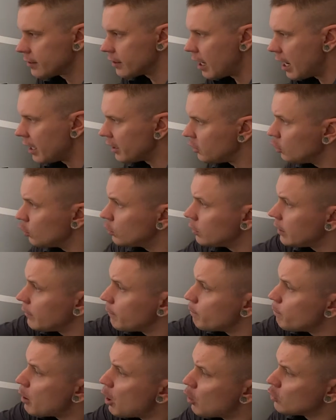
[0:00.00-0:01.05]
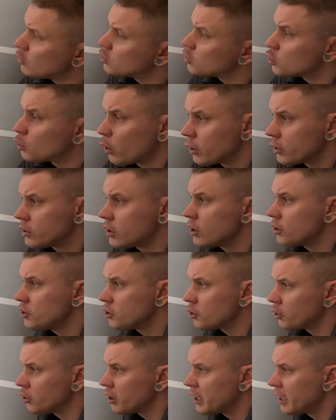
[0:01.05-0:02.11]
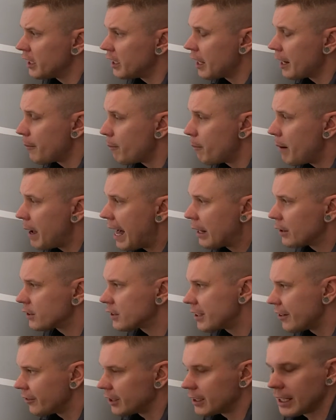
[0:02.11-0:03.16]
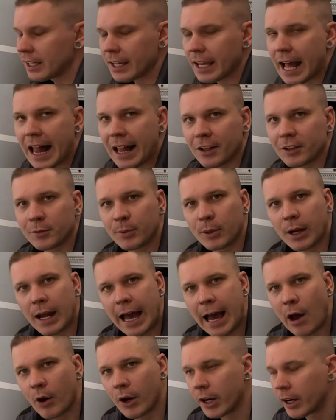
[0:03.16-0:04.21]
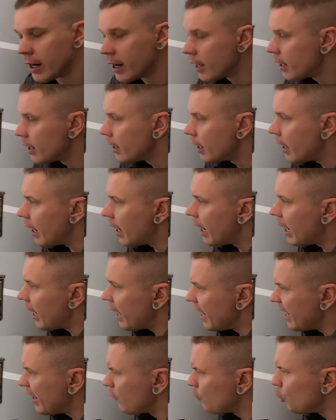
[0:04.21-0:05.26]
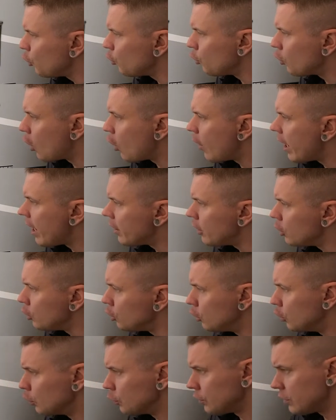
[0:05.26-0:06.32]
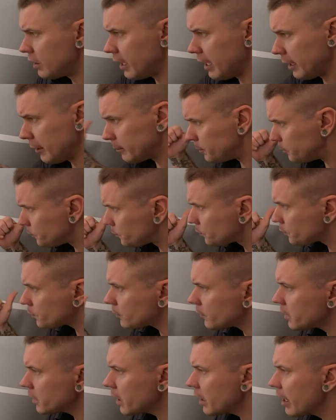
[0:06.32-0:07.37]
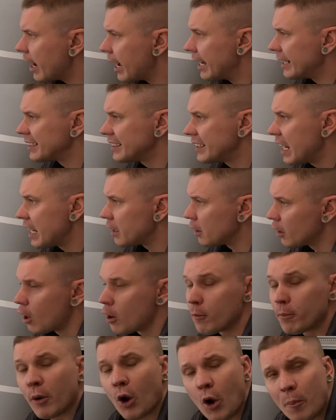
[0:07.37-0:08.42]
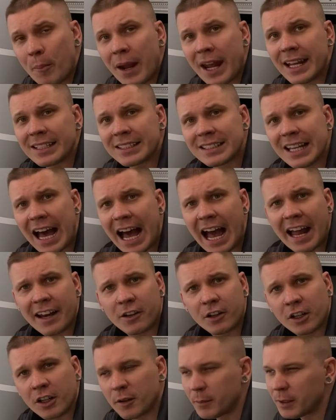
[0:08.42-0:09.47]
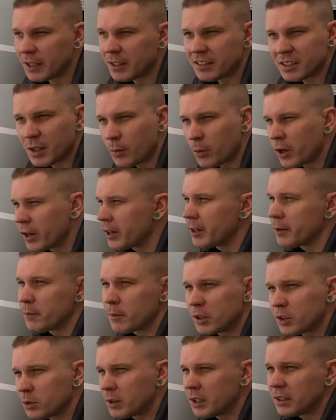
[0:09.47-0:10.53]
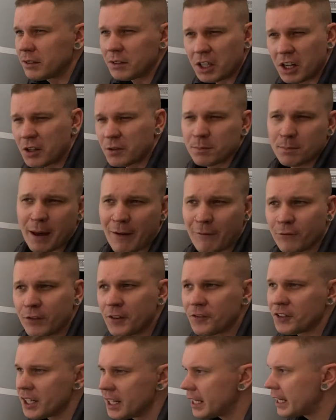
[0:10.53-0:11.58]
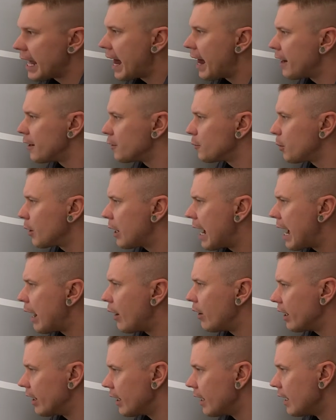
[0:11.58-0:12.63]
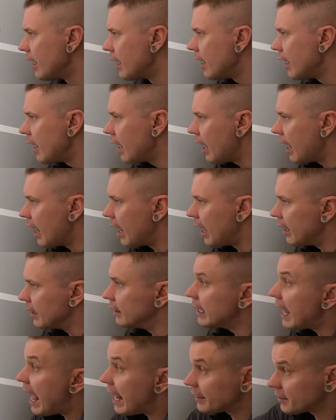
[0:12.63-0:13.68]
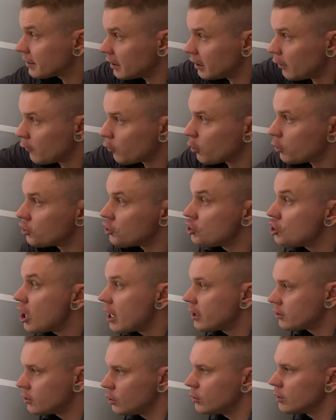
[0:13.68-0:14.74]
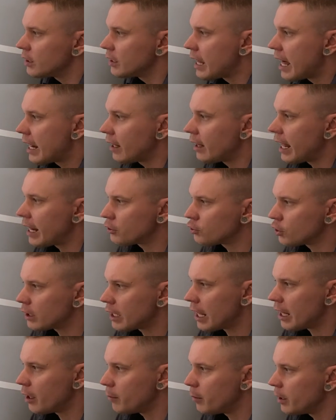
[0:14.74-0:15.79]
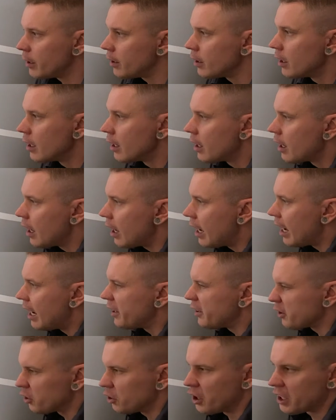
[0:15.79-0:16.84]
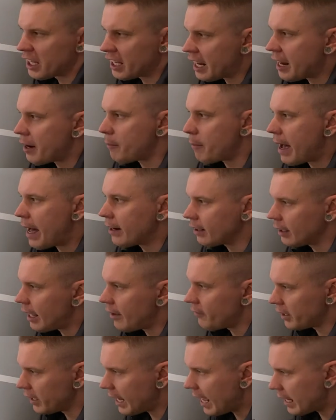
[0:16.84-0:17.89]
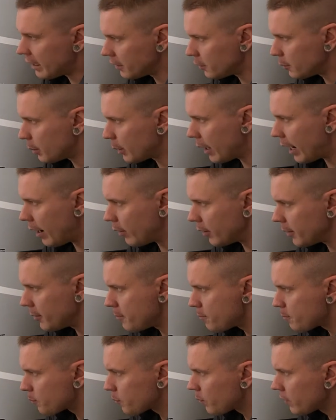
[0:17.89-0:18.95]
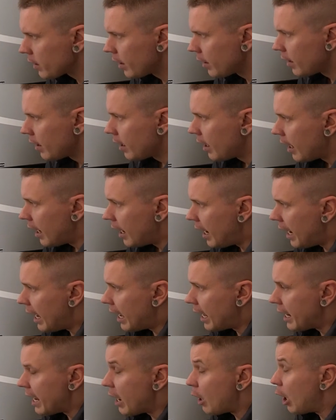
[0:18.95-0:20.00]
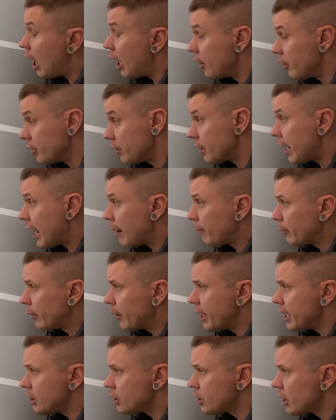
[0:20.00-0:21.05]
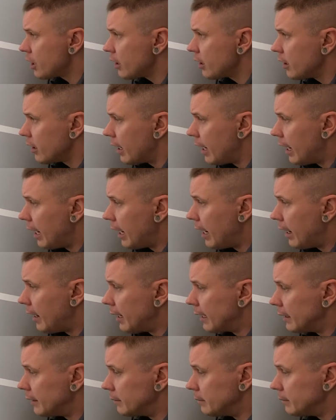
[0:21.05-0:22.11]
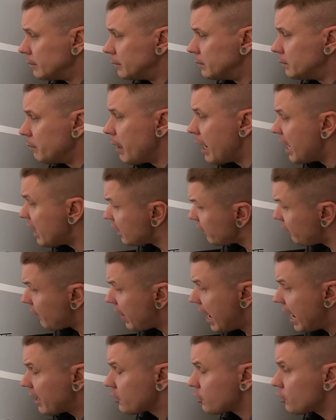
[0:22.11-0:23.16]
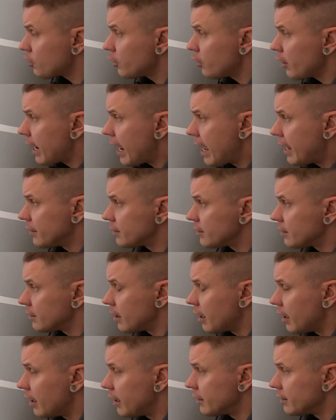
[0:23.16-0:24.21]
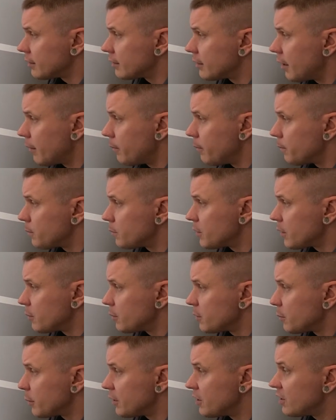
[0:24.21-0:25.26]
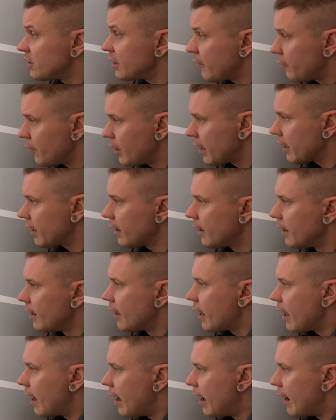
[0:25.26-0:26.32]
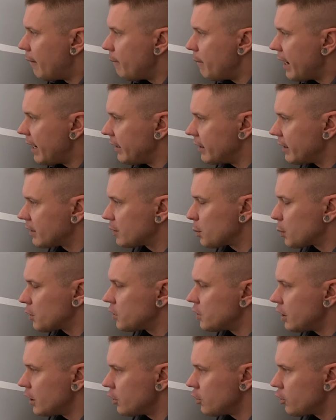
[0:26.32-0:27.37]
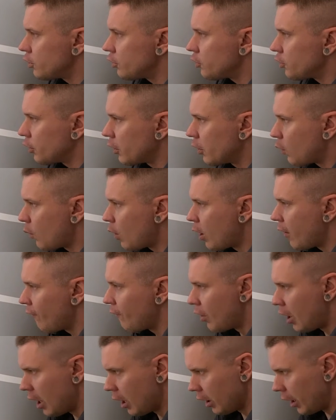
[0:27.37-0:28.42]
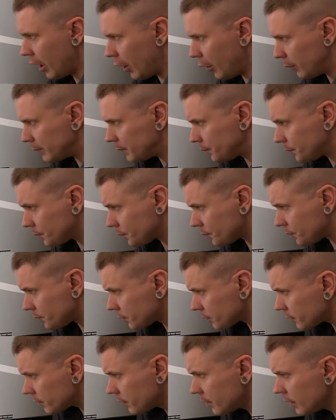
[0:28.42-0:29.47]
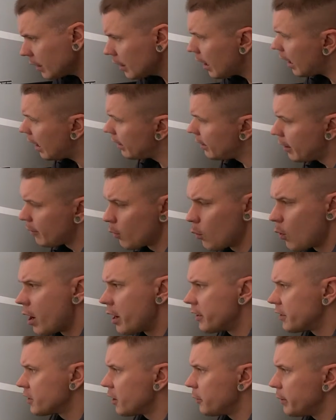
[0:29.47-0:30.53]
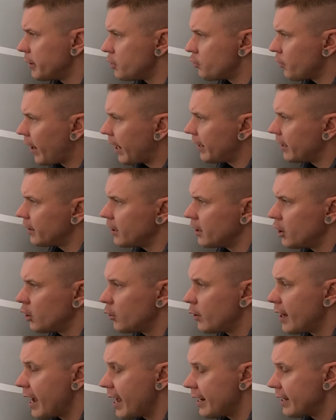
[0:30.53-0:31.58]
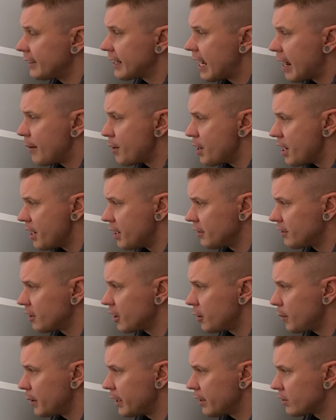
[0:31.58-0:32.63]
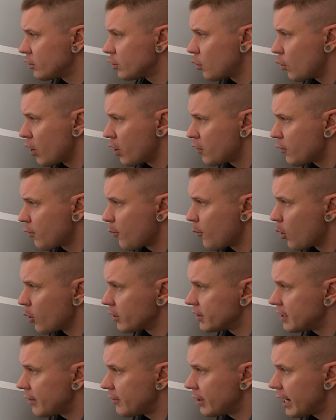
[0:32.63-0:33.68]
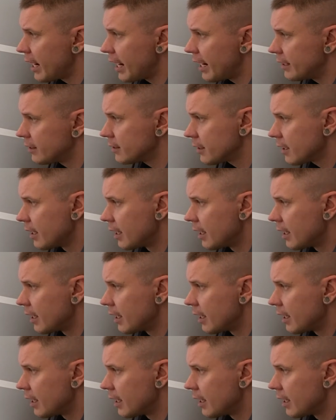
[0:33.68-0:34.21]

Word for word: Uh, using both sources, you're looking at about seventeen gallons per hour. Uh, if you go ahead and use the uh, standalone propane side, you're going to be somewhere in between, you know, about fifteen gallons per hour. Uh, lastly, if we're just using that electric element, uh, you're looking at about eleven gallons per hour. Uh, now, other than operation, uh, manufacturer has uh, some, some specific uh, maintenance procedures you're going to want to follow. Uh, number one is going to be draining the unit anytime it is going to be in storage for more than seven days.